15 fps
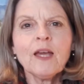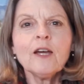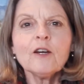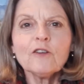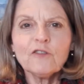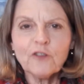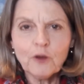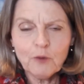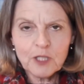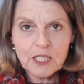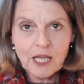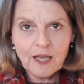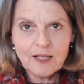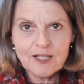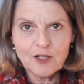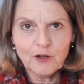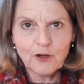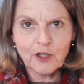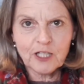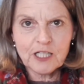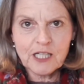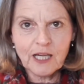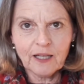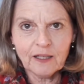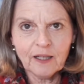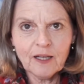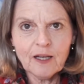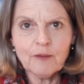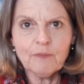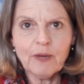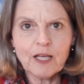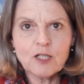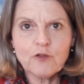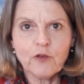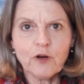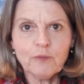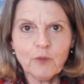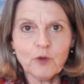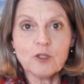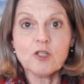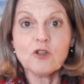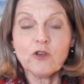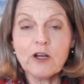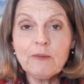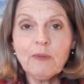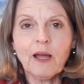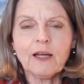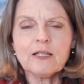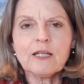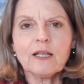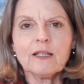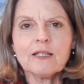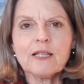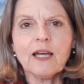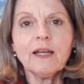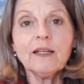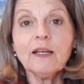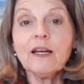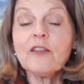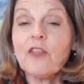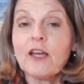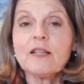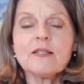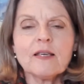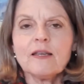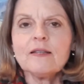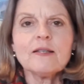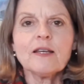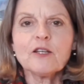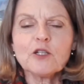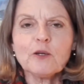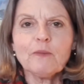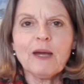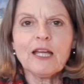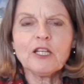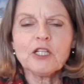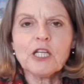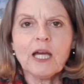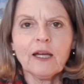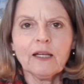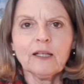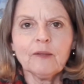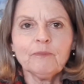Fewer tags in your container makes for a more streamlined container that's easier to maintain.